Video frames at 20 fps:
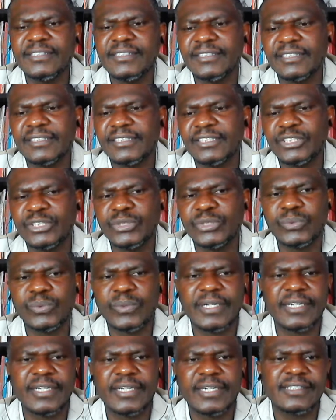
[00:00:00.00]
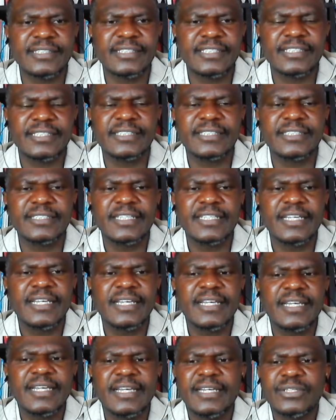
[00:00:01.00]
Section 206,
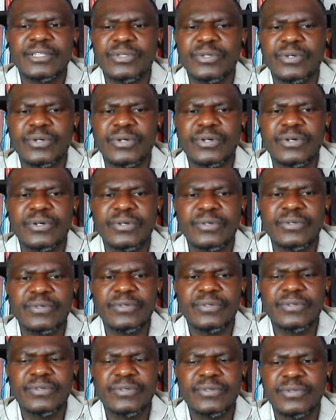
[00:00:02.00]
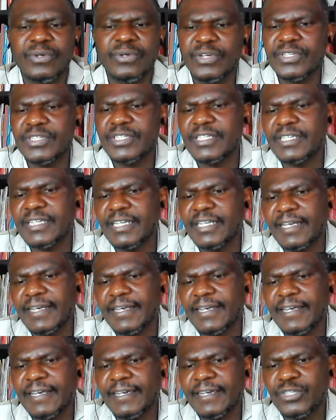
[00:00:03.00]
you know, those
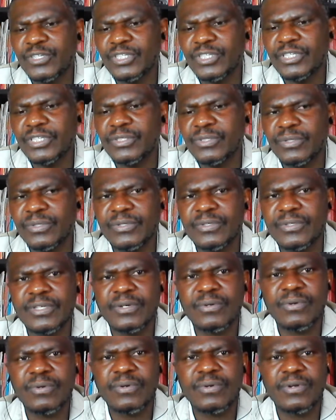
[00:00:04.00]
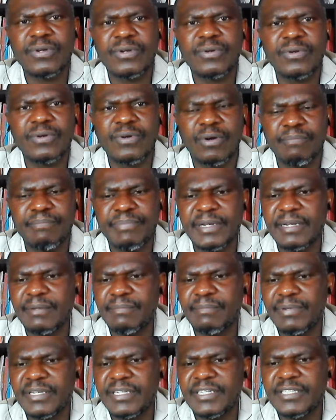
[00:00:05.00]
actions on the
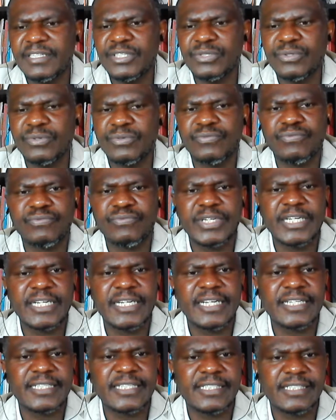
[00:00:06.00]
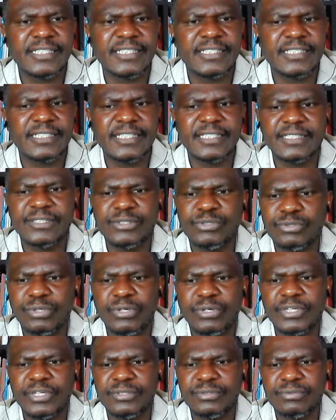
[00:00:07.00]
compellability of witnesses and so
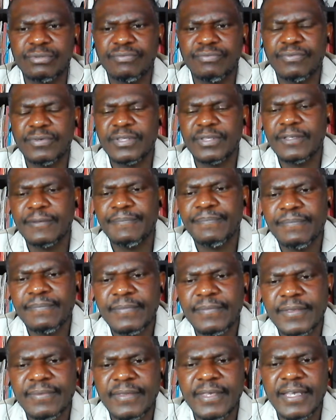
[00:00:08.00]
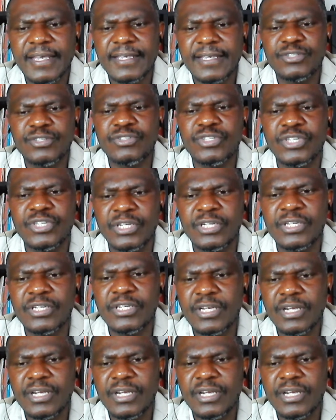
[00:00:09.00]
on and so forth, they still